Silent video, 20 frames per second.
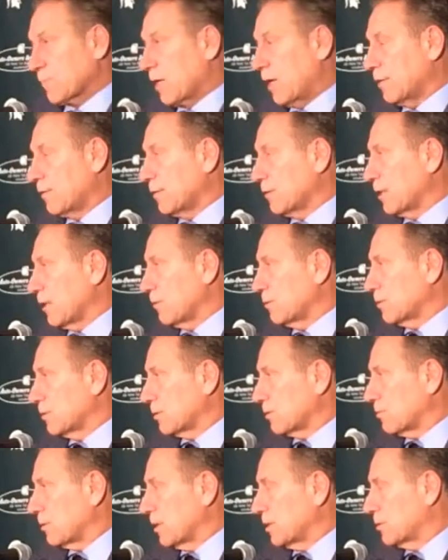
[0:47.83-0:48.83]
I thought that
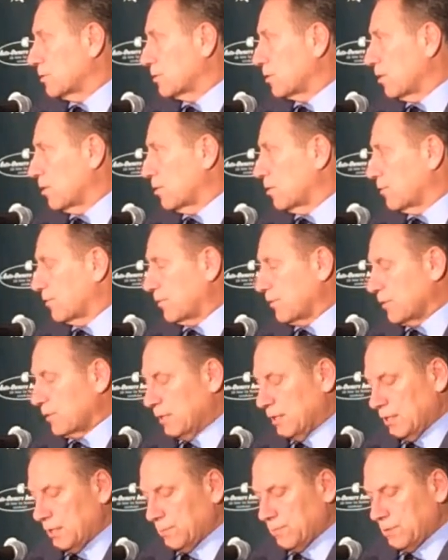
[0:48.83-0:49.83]
was a great start for
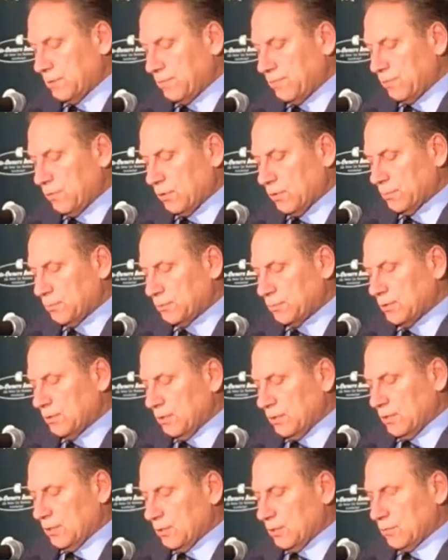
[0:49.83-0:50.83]
him and Forbes
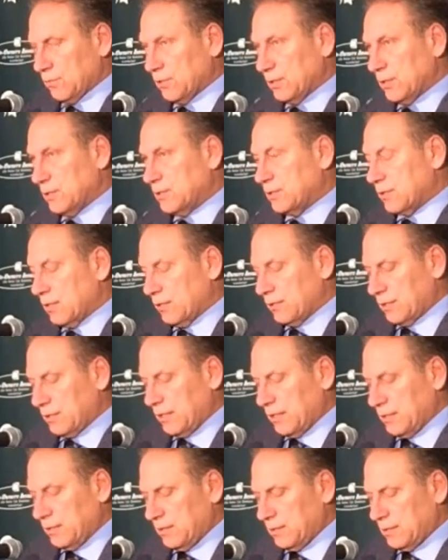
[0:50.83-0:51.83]
really
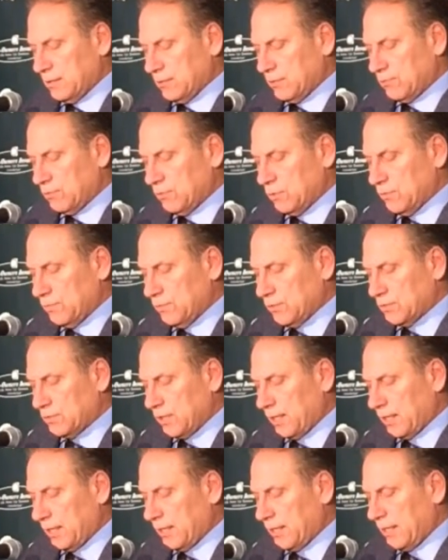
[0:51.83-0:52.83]
started getting in the groove the
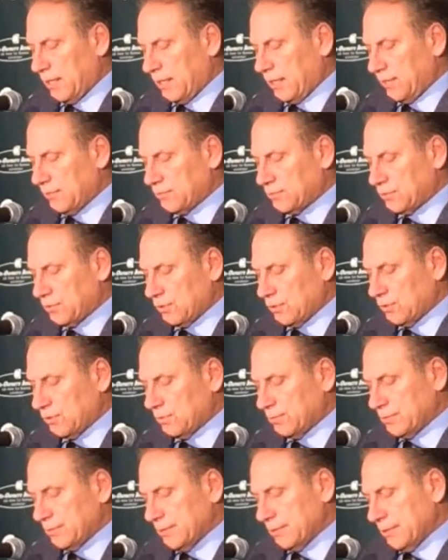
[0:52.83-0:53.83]
second half.
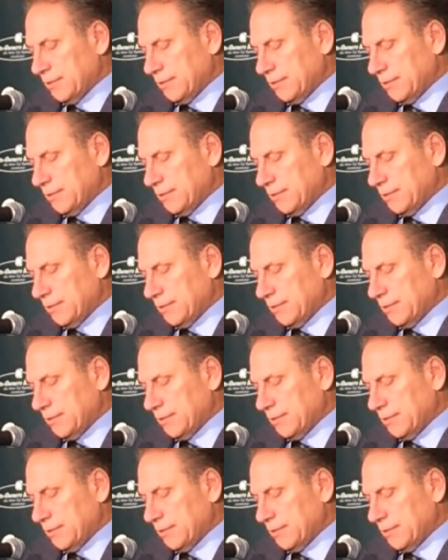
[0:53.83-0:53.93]
So